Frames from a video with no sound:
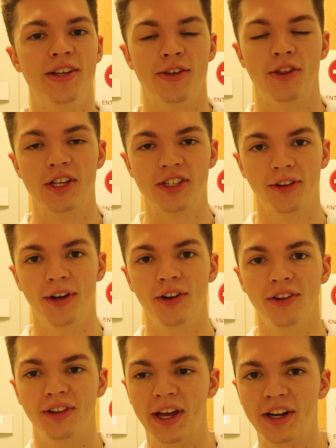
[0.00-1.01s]
So this
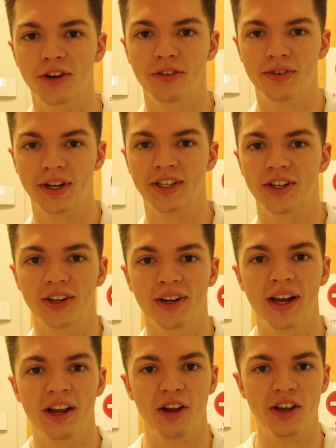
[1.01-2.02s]
little Lego
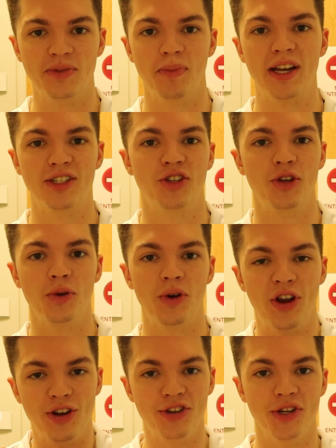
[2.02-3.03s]
figure is meant
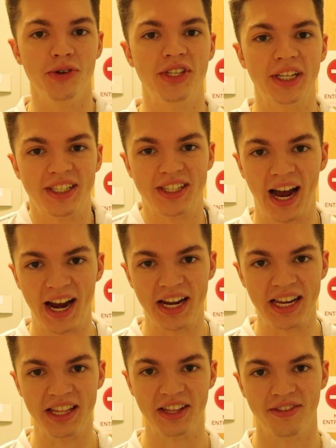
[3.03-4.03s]
to induce
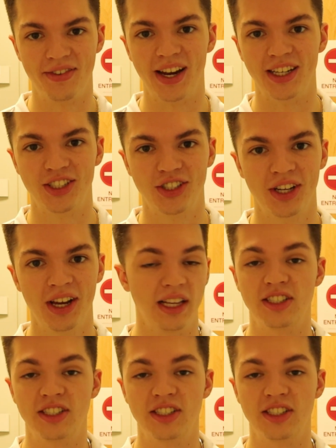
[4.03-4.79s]
anxiety in the fish.